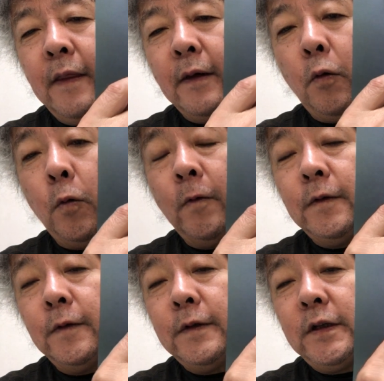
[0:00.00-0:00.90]
the
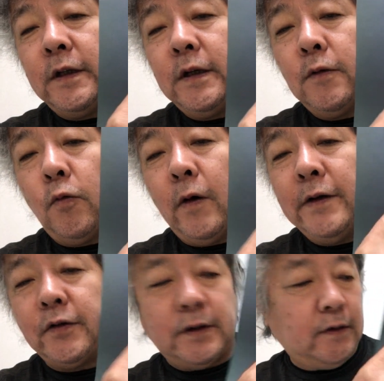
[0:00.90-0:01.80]
sheer
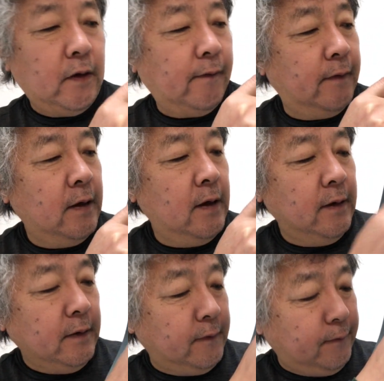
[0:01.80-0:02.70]
whiteness of
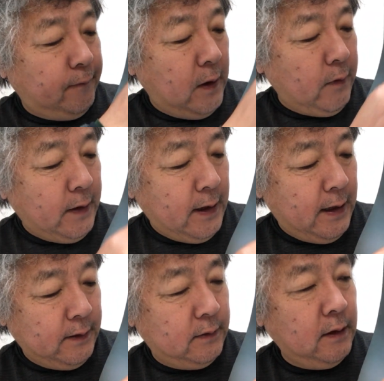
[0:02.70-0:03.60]
this flower
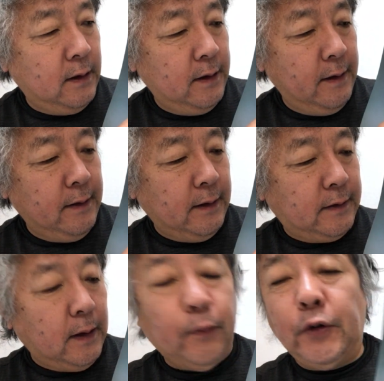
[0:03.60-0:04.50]
and the
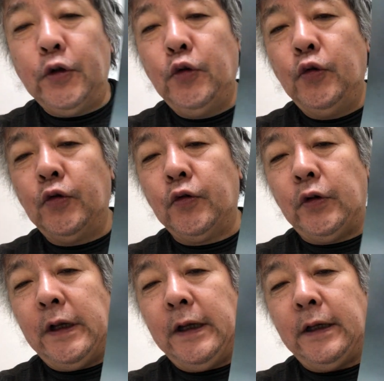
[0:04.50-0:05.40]
subdued
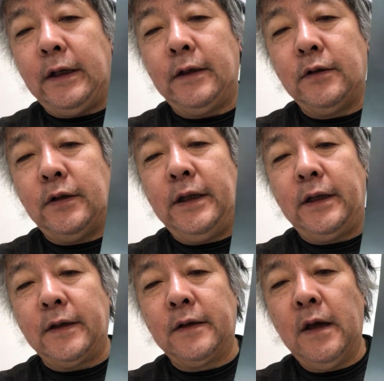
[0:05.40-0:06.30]

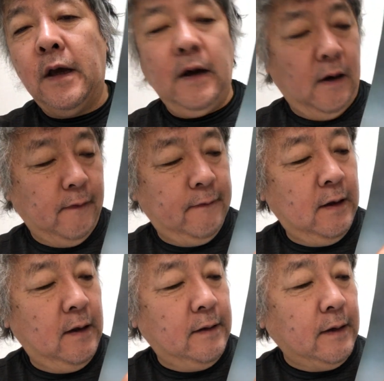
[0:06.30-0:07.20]
greenness of
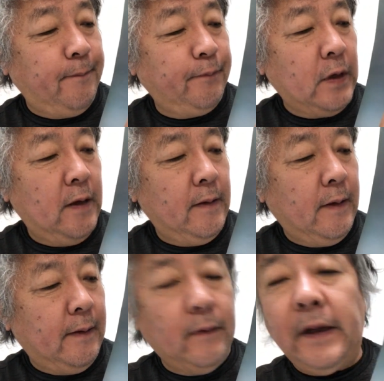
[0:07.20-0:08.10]
the
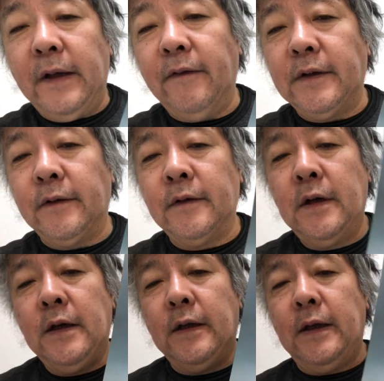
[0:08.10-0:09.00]
leaves. And
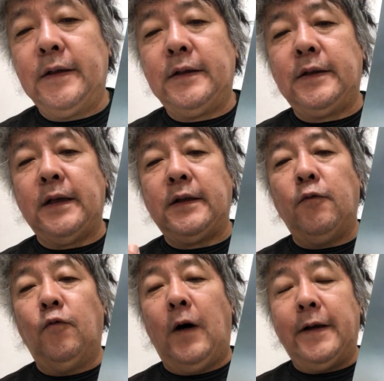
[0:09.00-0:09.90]
it's such a
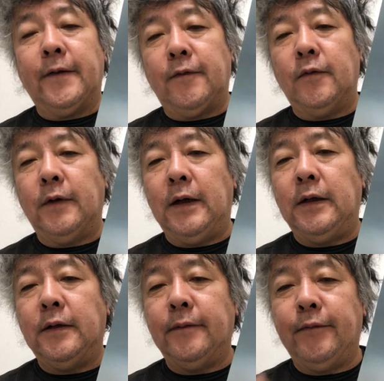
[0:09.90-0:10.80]

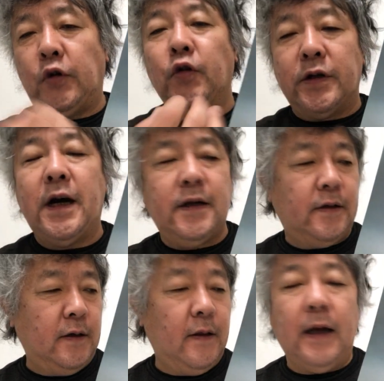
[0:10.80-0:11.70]
wonderful
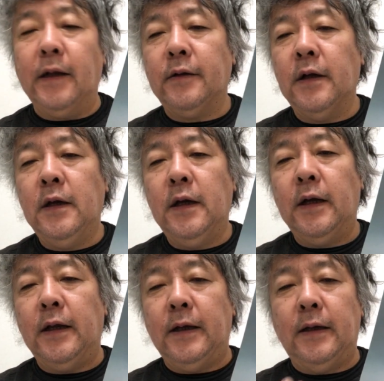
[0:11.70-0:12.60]
totality that,
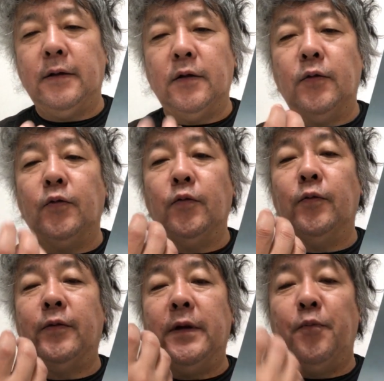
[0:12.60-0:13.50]
you know,
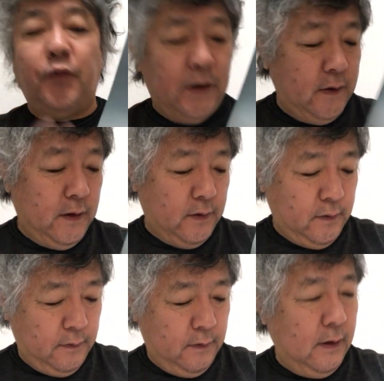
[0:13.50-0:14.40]
impresses
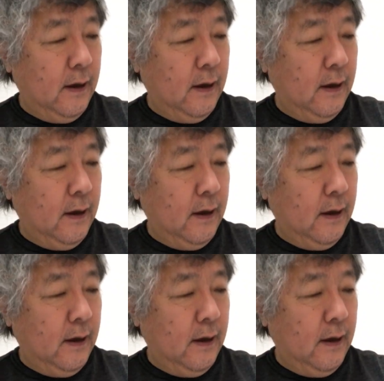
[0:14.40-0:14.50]
you.